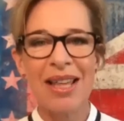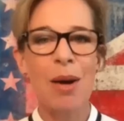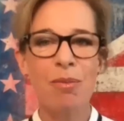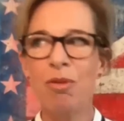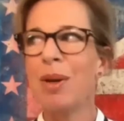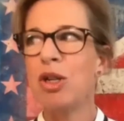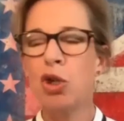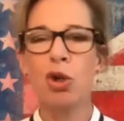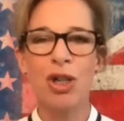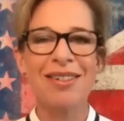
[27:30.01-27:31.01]
They come from my
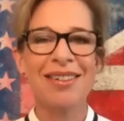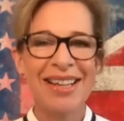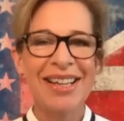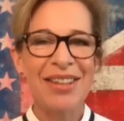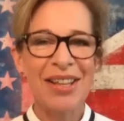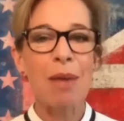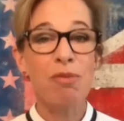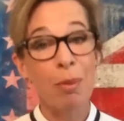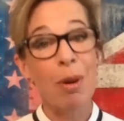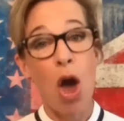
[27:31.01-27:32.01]
children. They came
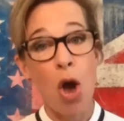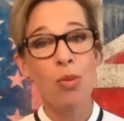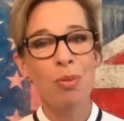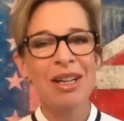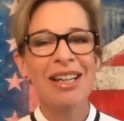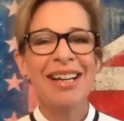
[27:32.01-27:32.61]
from my home.